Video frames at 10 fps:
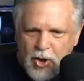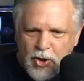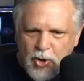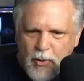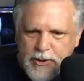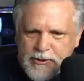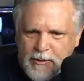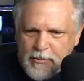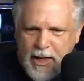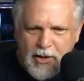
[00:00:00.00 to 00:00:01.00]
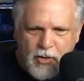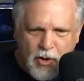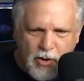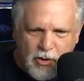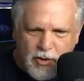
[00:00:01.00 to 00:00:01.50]
Luis
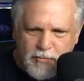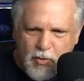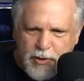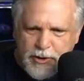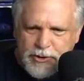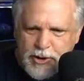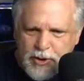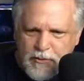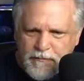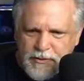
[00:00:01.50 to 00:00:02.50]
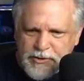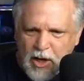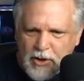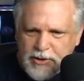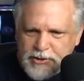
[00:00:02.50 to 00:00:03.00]
Blanco, good morning to you.
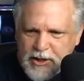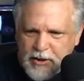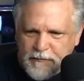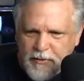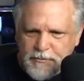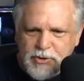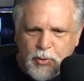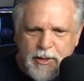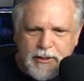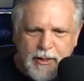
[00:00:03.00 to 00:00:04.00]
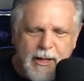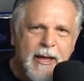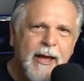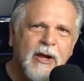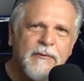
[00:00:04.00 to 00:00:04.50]
Vizak is here from Sweden.
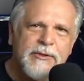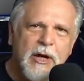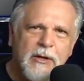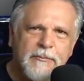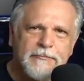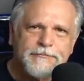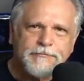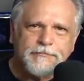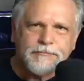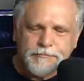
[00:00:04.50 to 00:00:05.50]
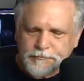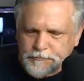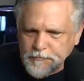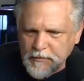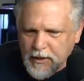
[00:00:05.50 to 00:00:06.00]
Hello, Vizak.
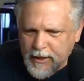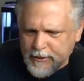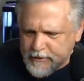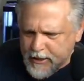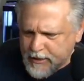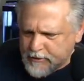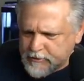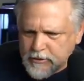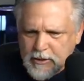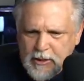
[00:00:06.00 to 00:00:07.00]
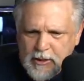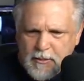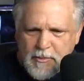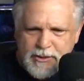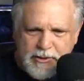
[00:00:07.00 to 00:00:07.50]
And
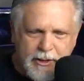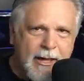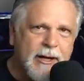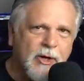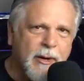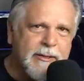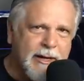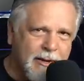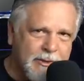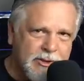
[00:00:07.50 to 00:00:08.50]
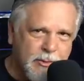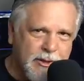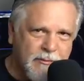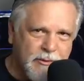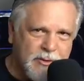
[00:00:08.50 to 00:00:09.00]
my son had a great time in
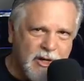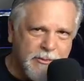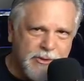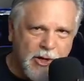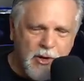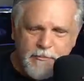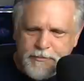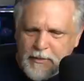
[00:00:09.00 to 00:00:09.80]
Sweden a few summers ago.